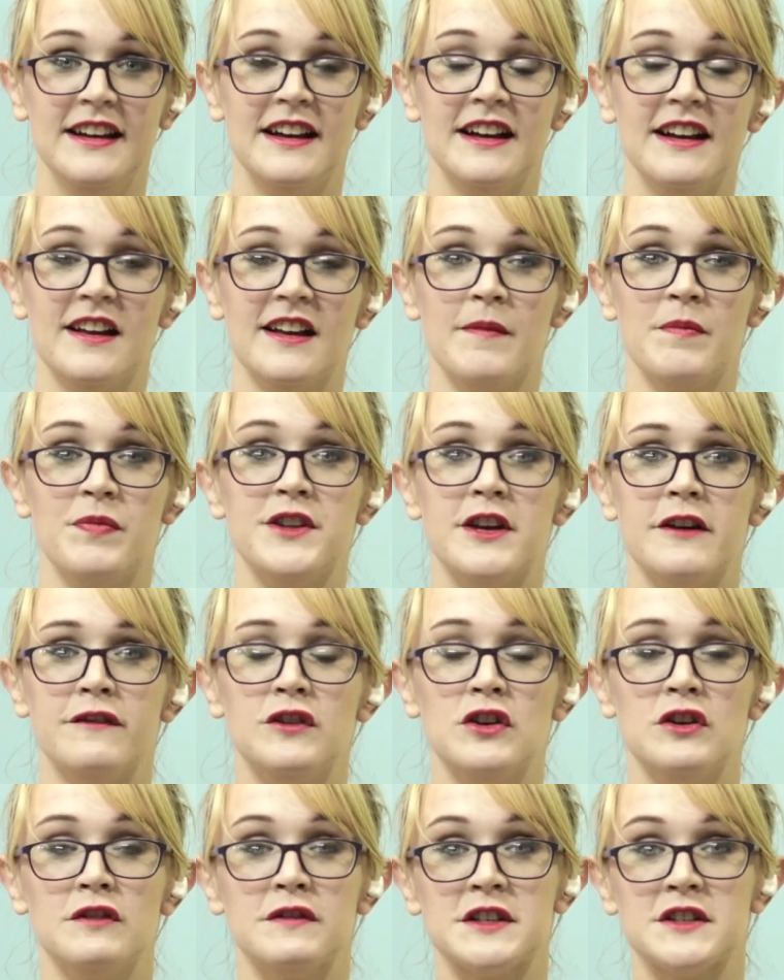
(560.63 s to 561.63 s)
And a
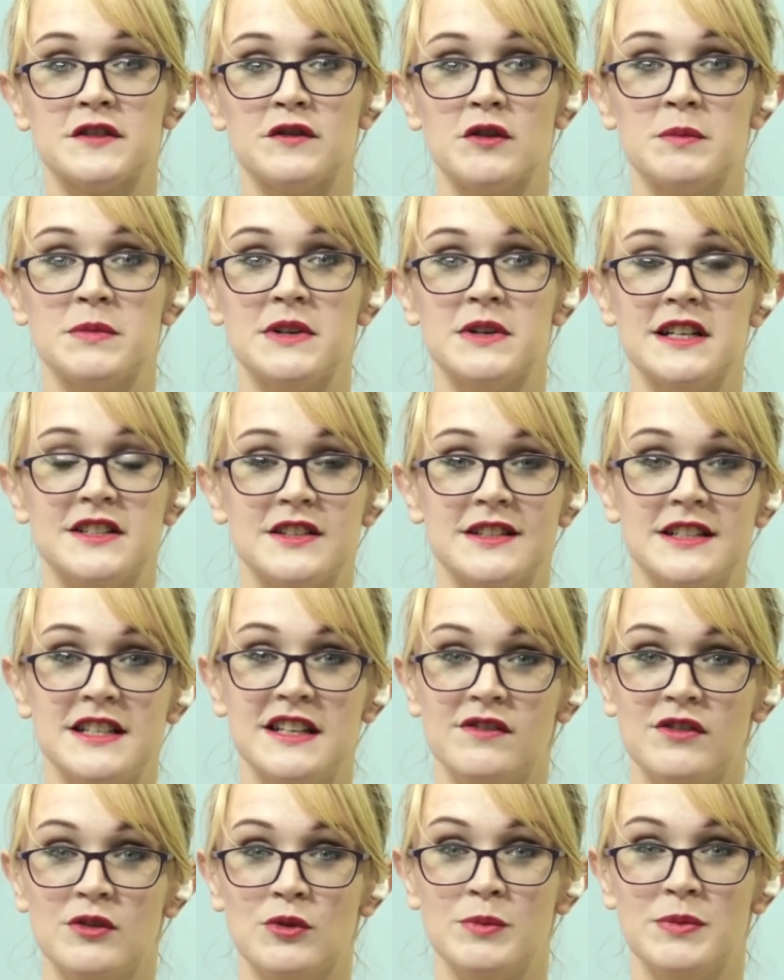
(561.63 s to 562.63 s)
few of us from Belisa
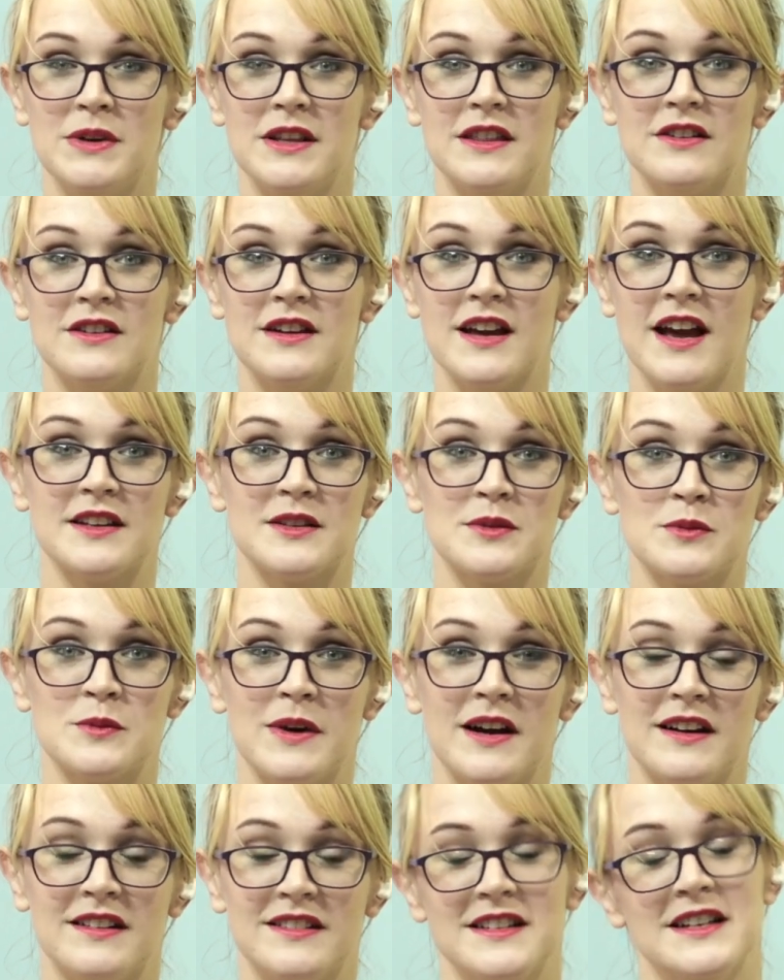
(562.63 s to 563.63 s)
TV will be there as
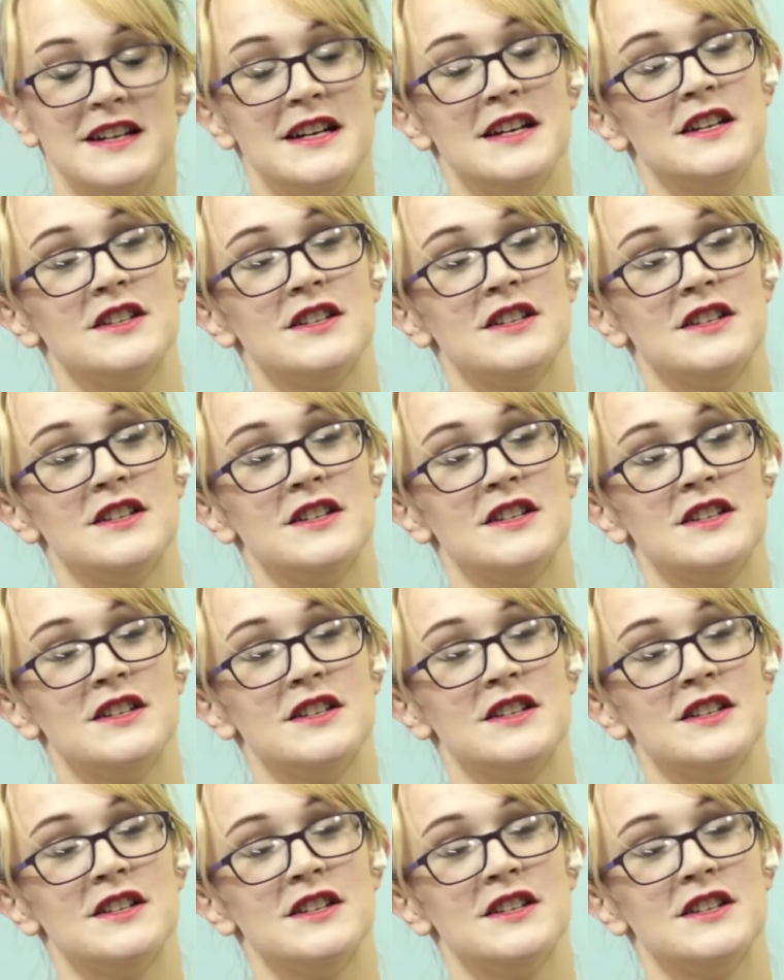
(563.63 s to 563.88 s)
well.